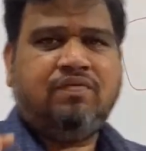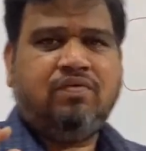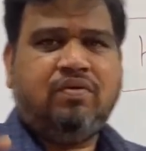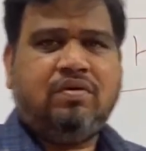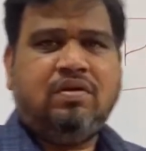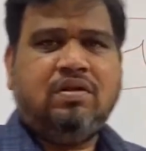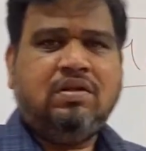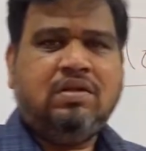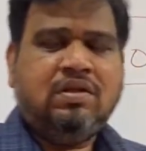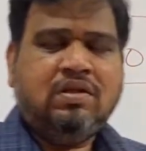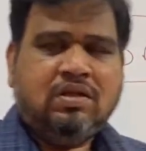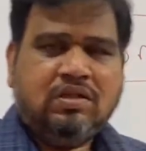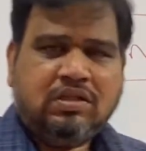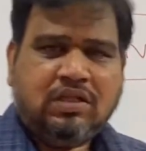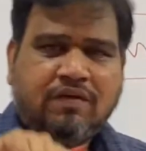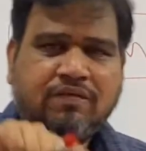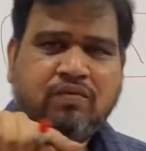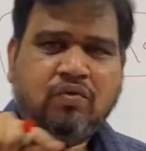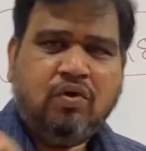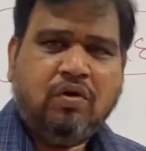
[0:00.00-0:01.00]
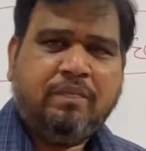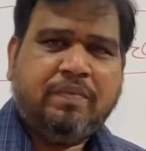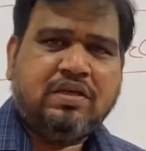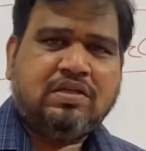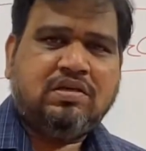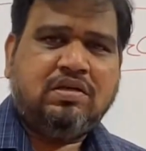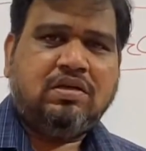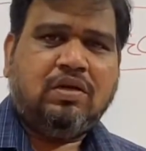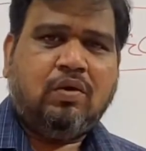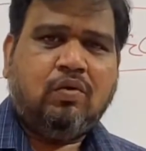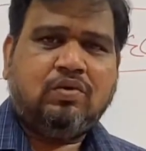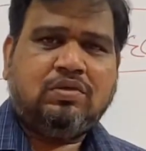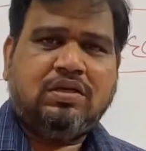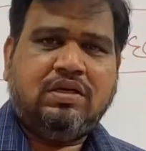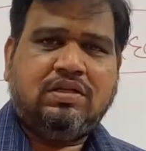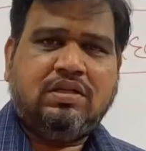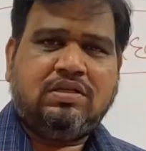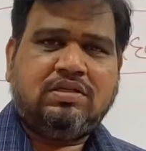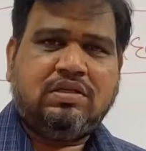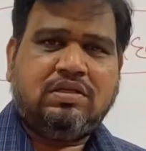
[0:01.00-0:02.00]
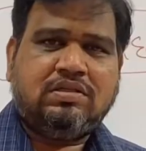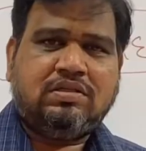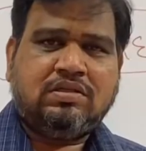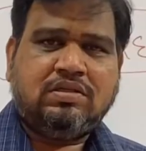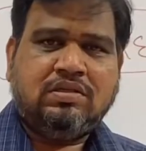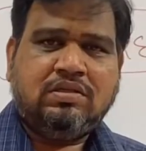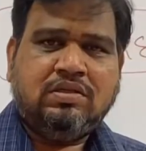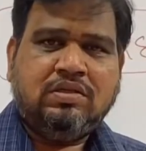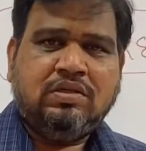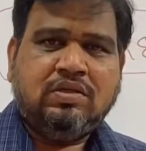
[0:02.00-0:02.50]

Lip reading: fluid, the fluid present outside the cells.